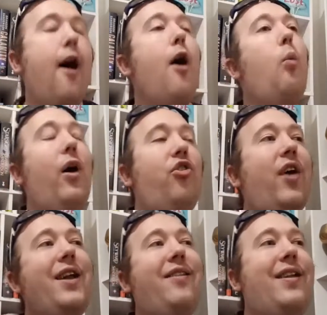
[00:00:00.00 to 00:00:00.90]
Once
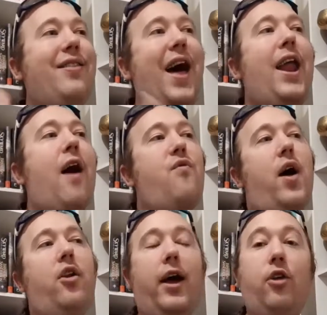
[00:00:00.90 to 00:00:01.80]
I did that, I
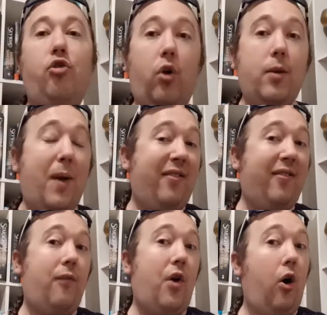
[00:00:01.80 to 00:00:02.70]
found I enjoyed enjoyed
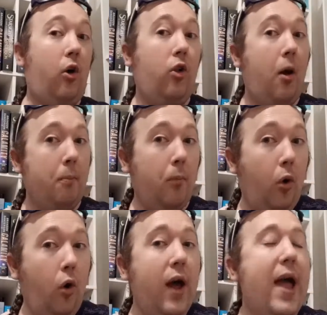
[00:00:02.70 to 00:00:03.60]
myself a whole lot
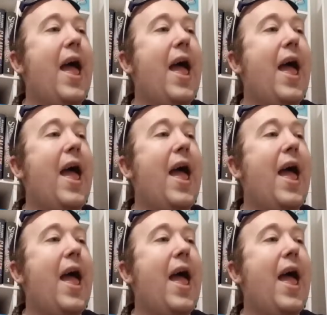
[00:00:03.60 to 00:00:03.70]
more.